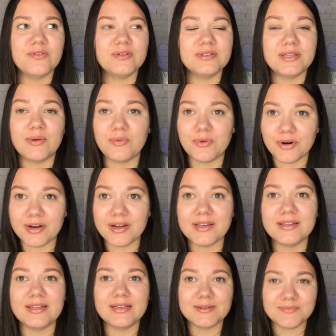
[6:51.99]
they were
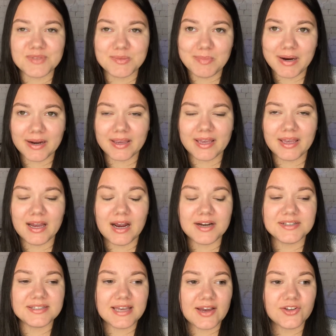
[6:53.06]
in sparky eye
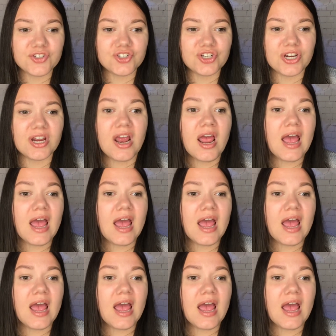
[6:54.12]
texture,